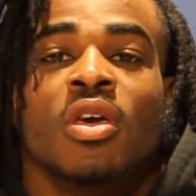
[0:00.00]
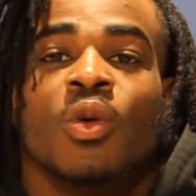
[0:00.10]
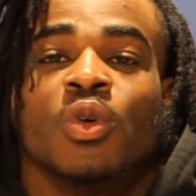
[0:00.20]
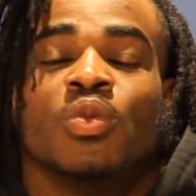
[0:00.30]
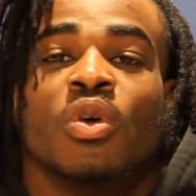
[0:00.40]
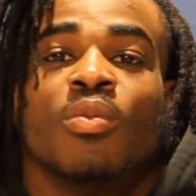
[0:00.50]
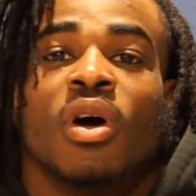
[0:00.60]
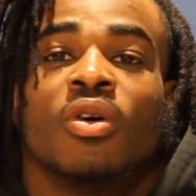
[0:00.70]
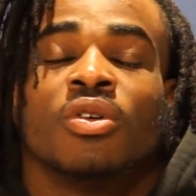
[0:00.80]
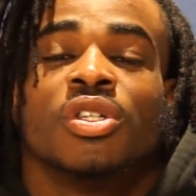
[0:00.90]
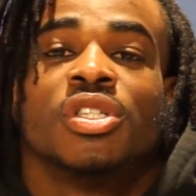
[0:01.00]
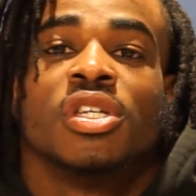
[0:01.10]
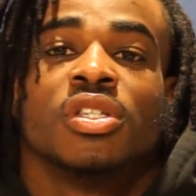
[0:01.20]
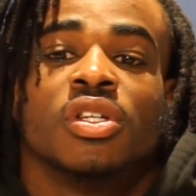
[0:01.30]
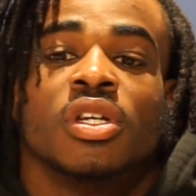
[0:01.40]
It was me and my older
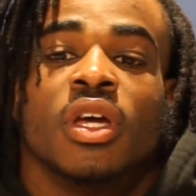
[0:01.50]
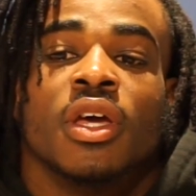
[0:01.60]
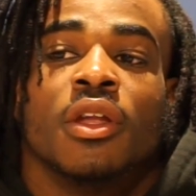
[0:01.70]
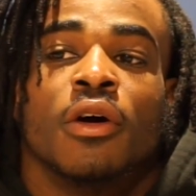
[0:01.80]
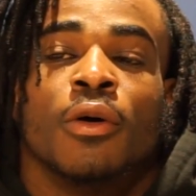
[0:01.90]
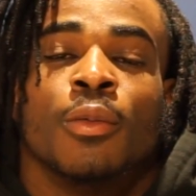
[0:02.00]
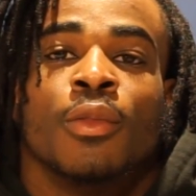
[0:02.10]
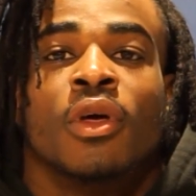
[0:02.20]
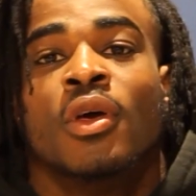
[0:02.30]
sister. And um,